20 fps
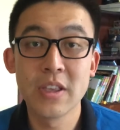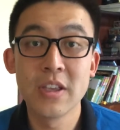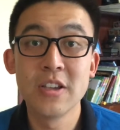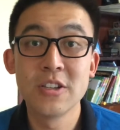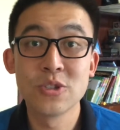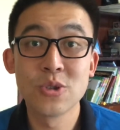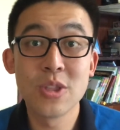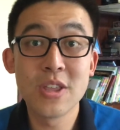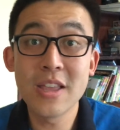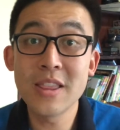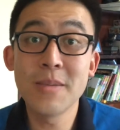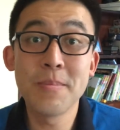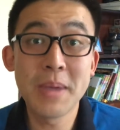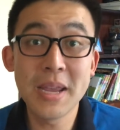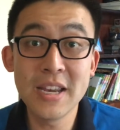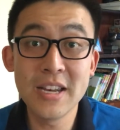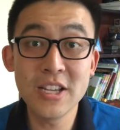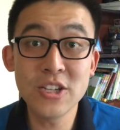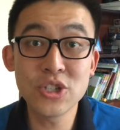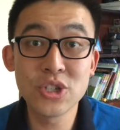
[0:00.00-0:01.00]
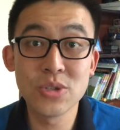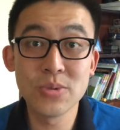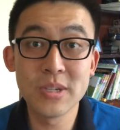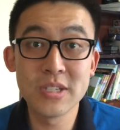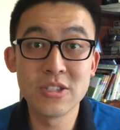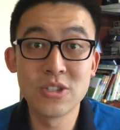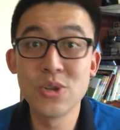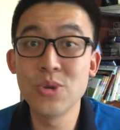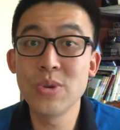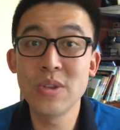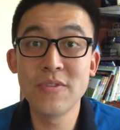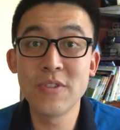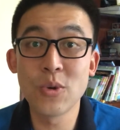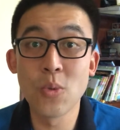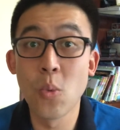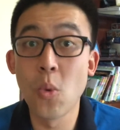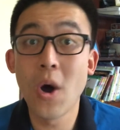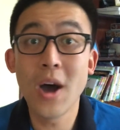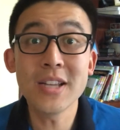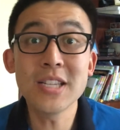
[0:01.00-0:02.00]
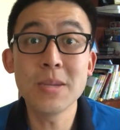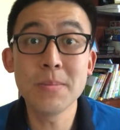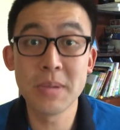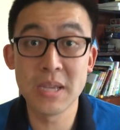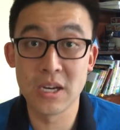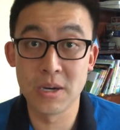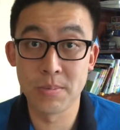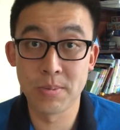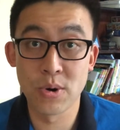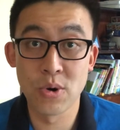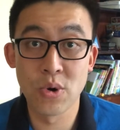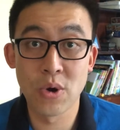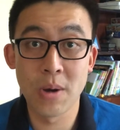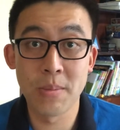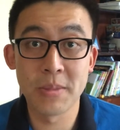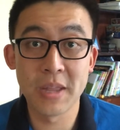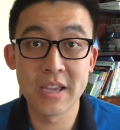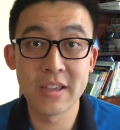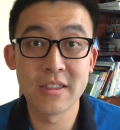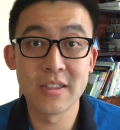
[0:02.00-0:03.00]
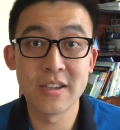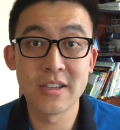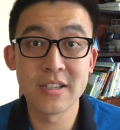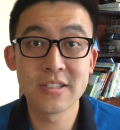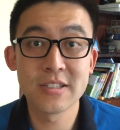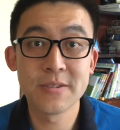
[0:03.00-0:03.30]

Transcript: So then the main issue is, do you even want to be in a program like this?